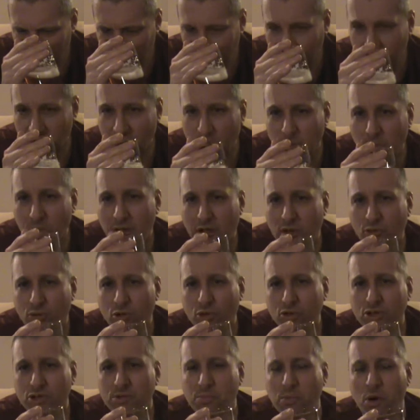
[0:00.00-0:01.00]
a little bit of
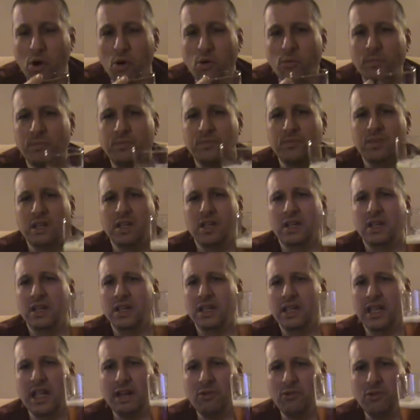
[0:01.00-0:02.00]
roast malt.
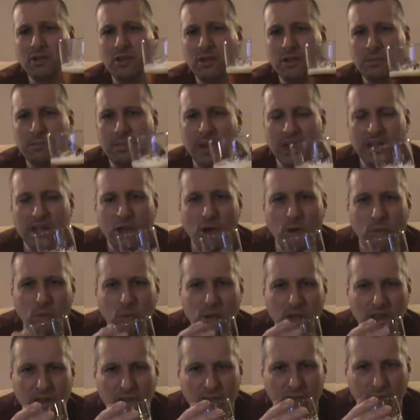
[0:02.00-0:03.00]
Can't really pick up
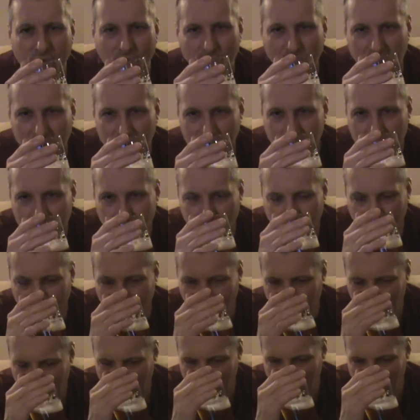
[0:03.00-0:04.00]
what the fruit is, but